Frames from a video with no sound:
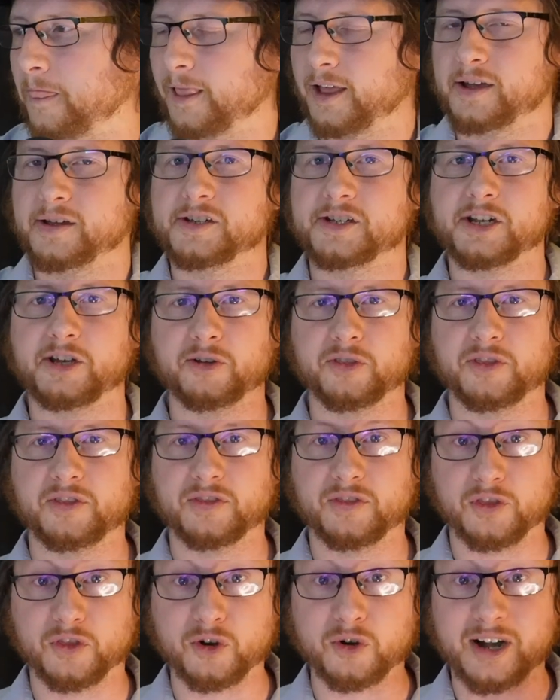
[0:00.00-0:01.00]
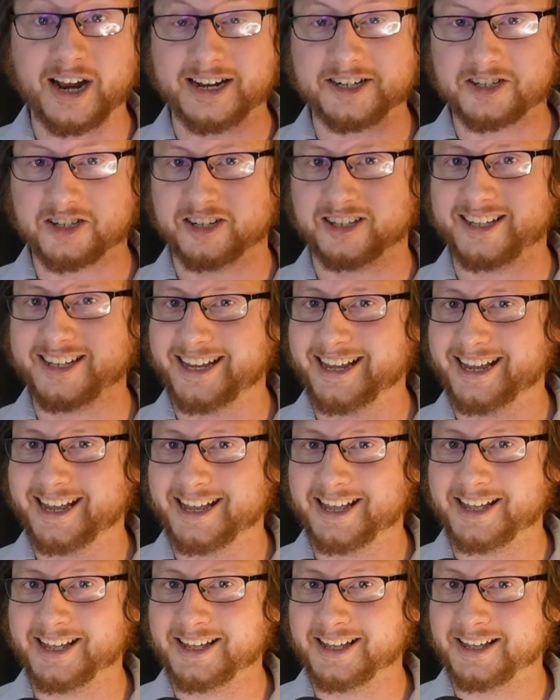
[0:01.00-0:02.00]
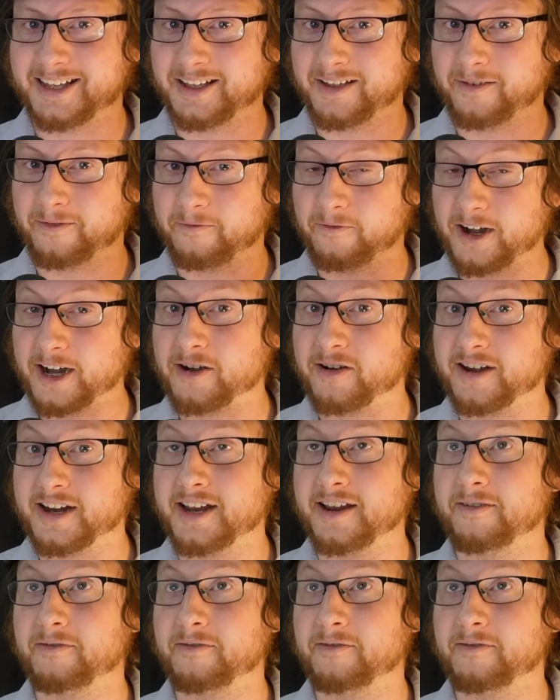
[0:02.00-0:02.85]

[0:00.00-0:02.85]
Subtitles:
So they're actually very,